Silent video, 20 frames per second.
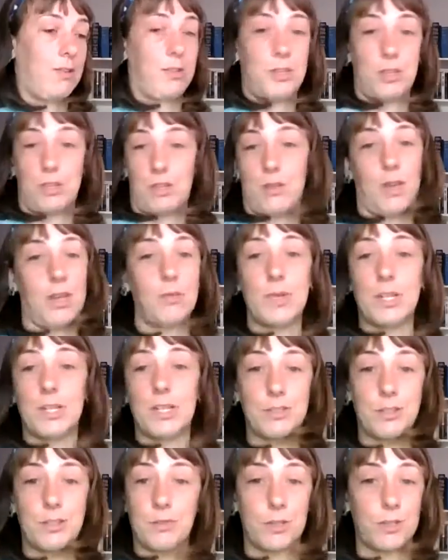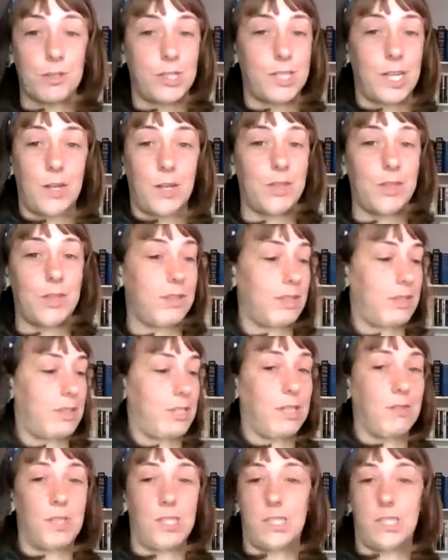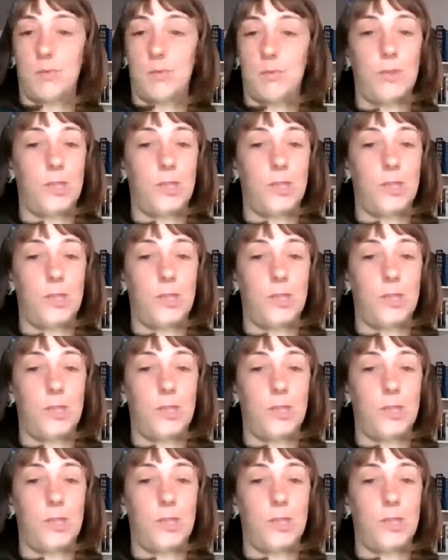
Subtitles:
to administer first aid, whether that's giving some